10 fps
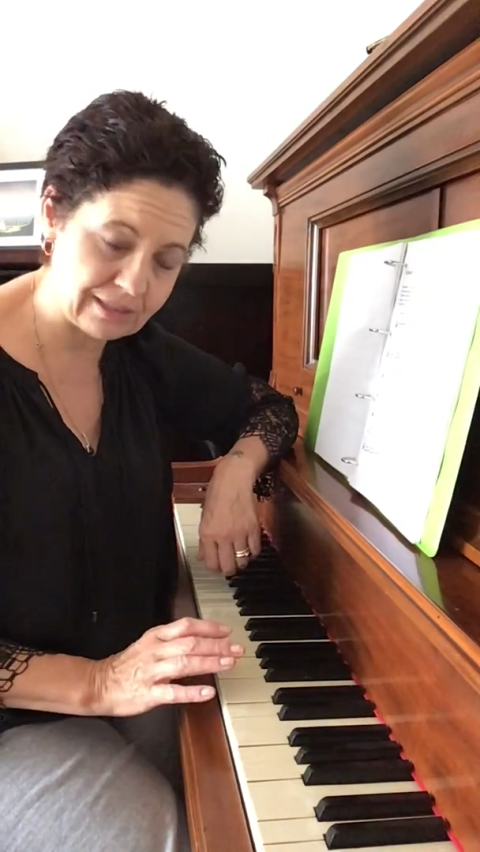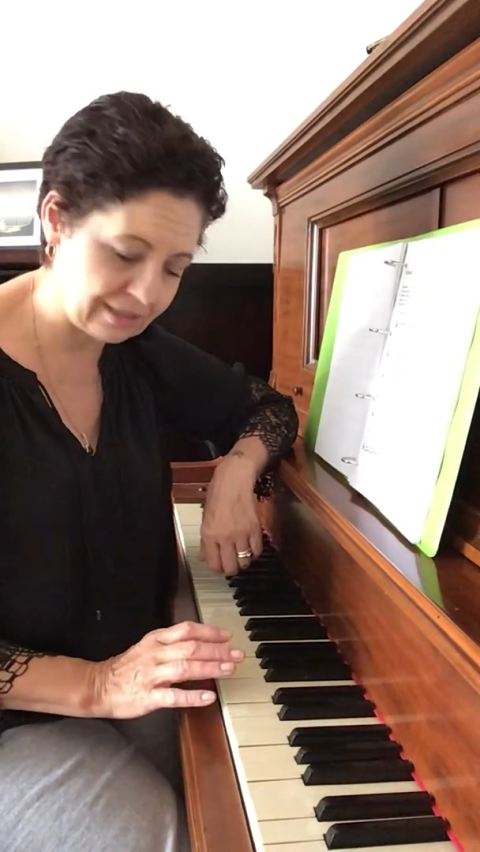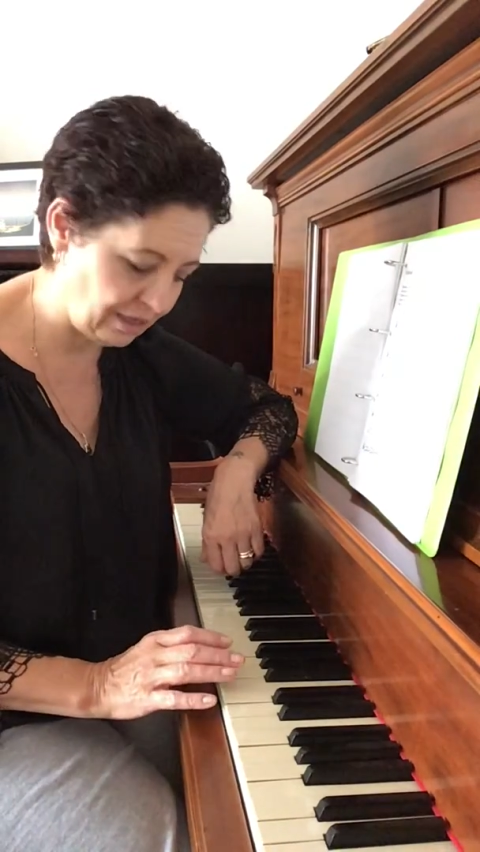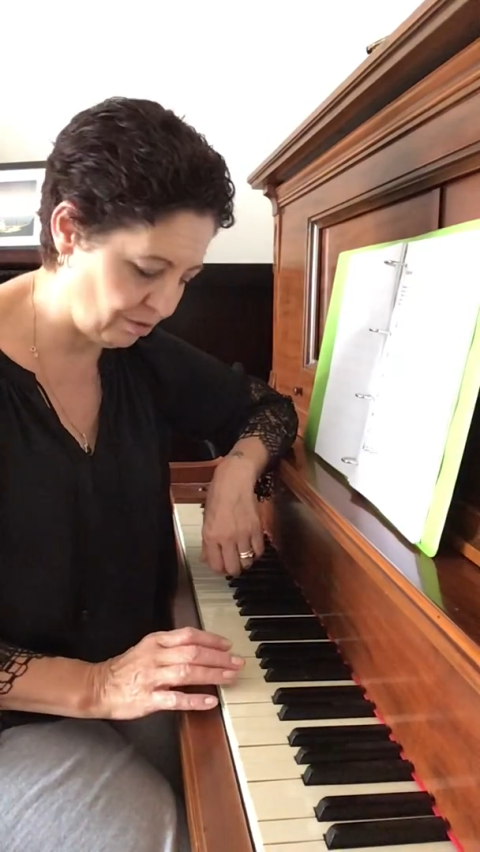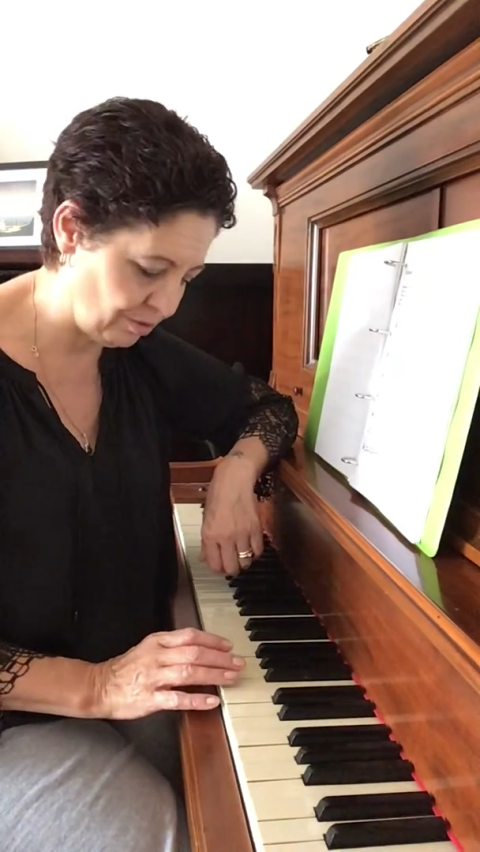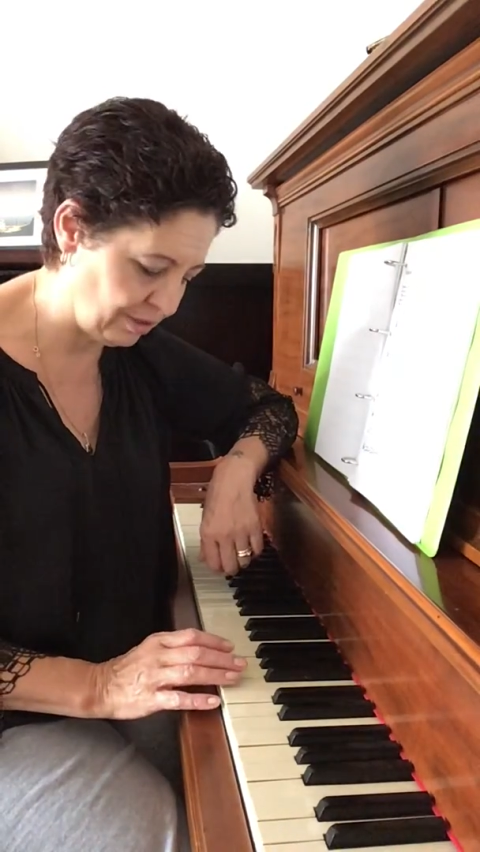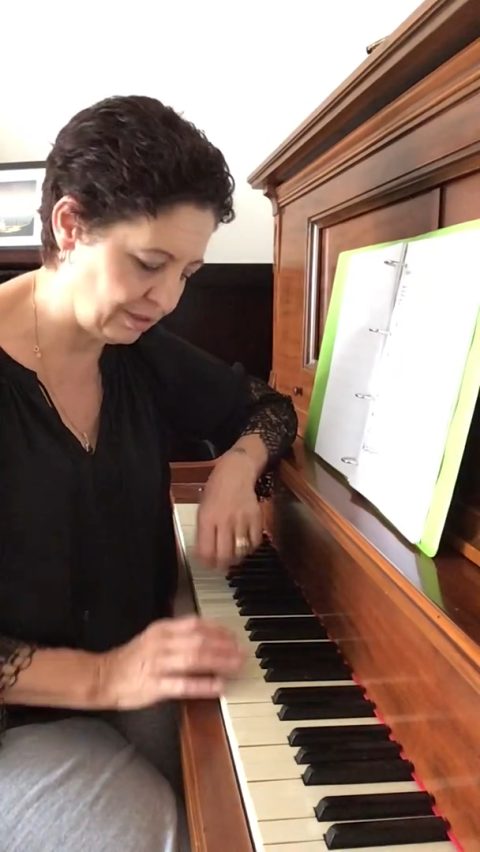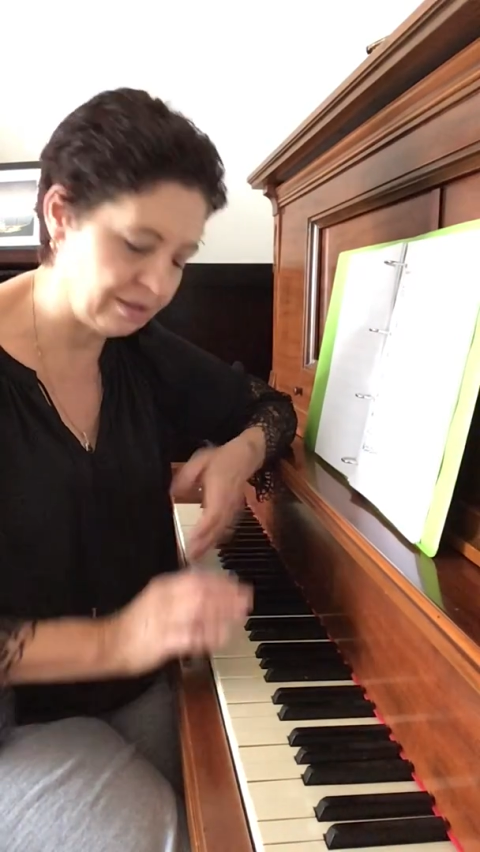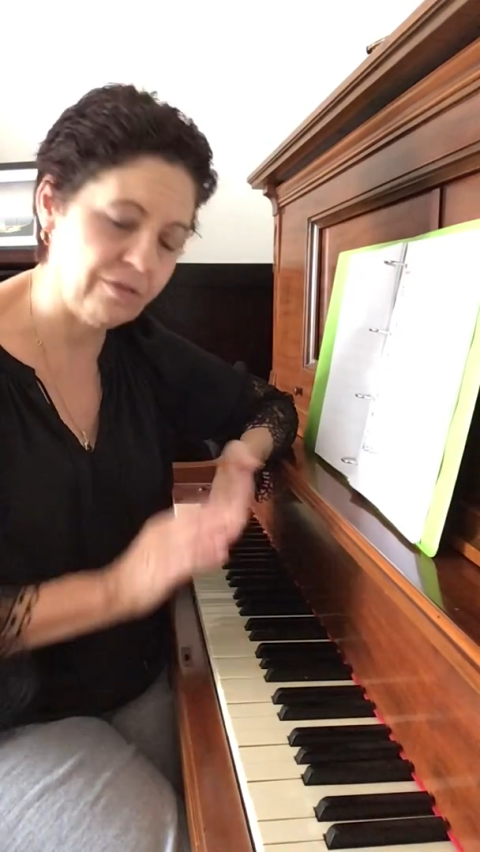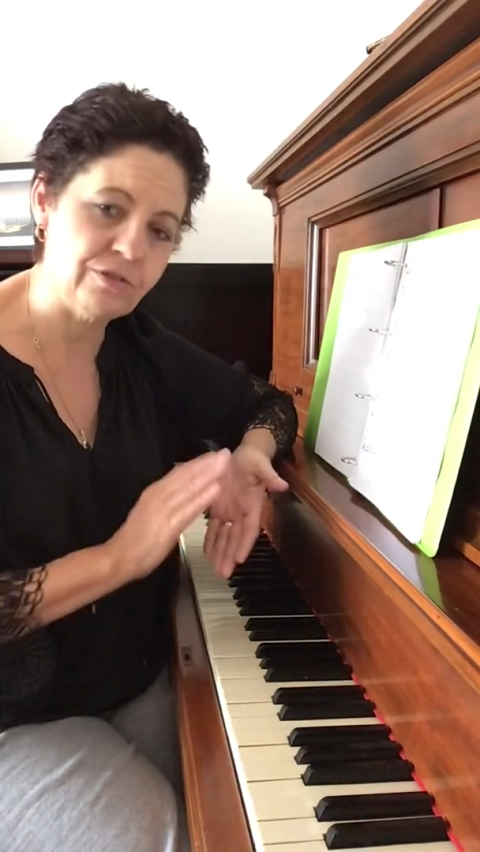
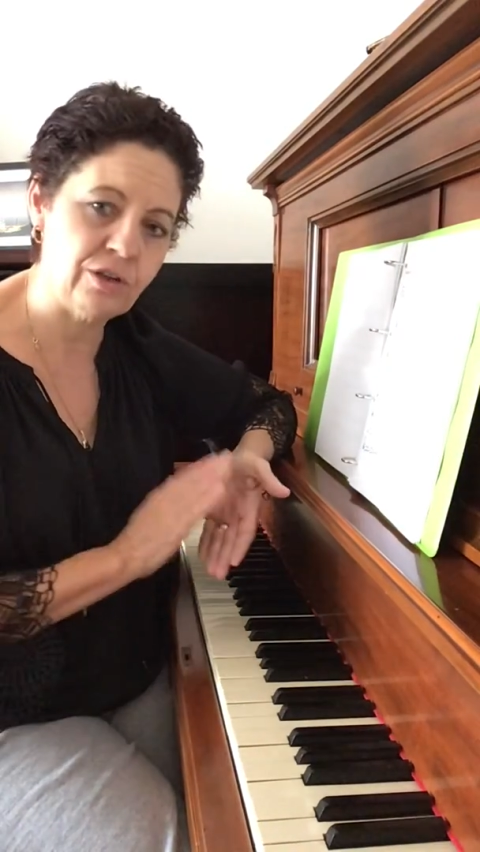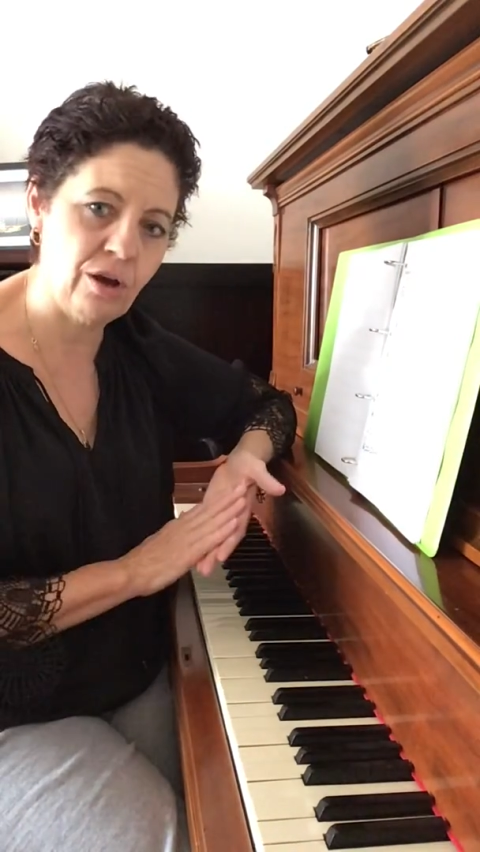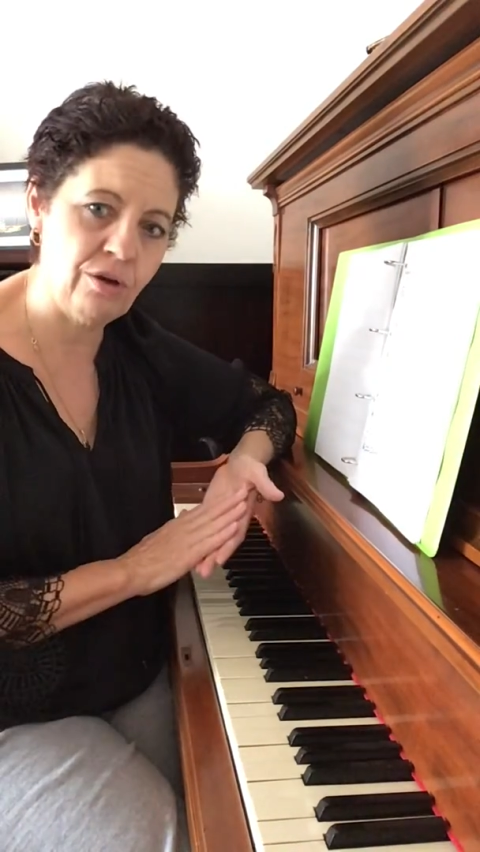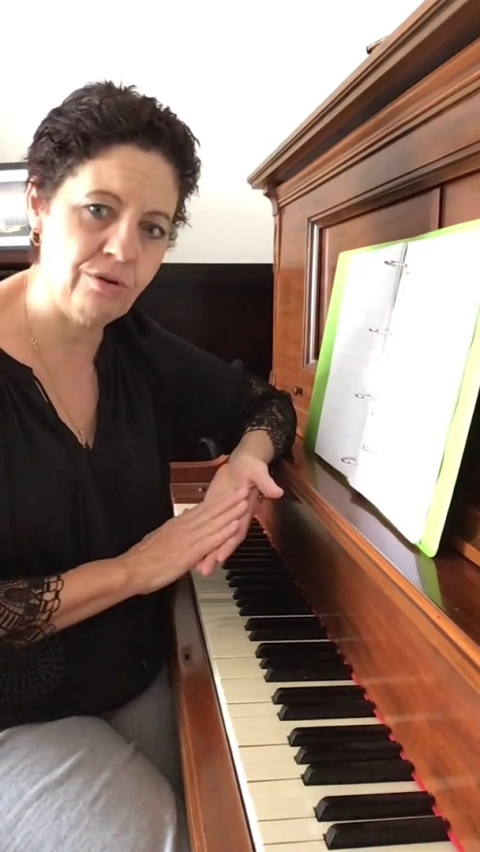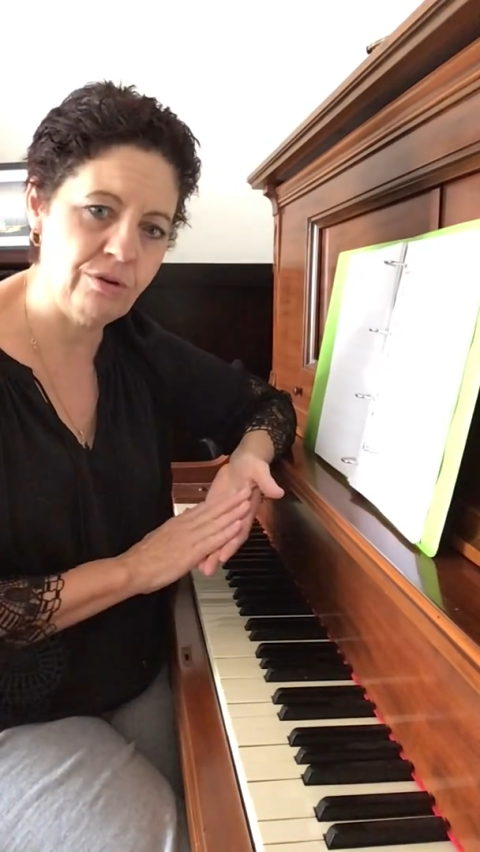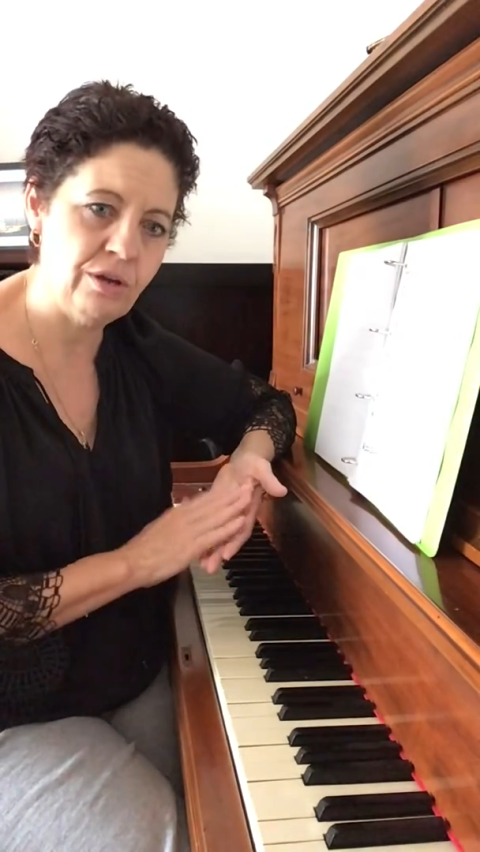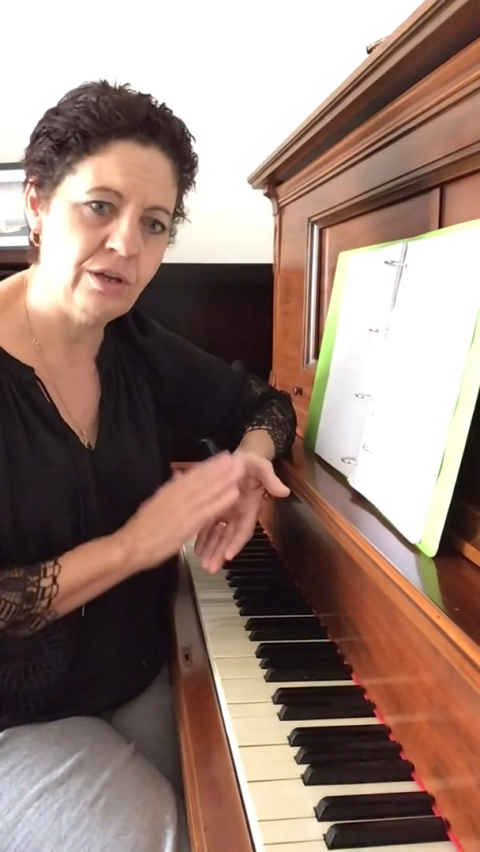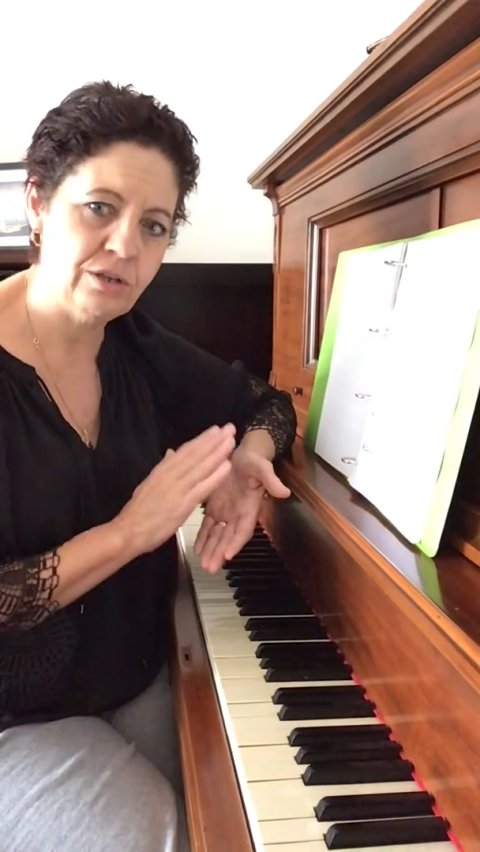sequence of tone,